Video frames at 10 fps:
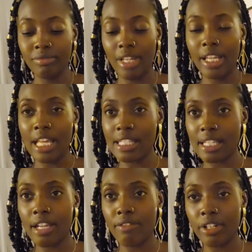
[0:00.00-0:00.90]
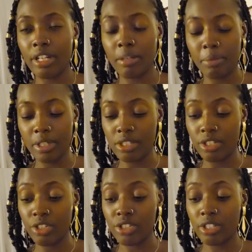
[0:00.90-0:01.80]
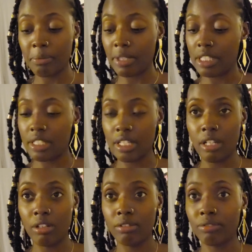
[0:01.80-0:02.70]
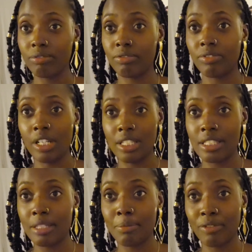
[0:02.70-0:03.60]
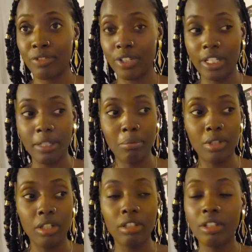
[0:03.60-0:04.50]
I can't say every night because there are some nights that I'll fall asleep and forget, but